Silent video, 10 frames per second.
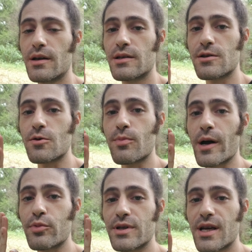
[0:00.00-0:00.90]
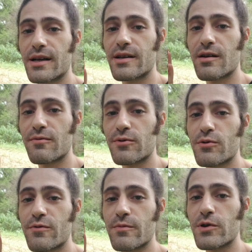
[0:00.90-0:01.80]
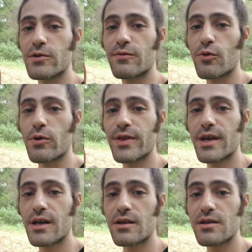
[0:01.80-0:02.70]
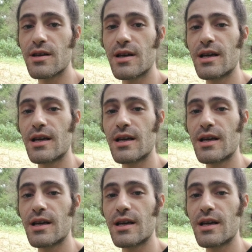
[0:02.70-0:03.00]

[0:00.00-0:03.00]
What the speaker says: So by protecting our food from those 4 things,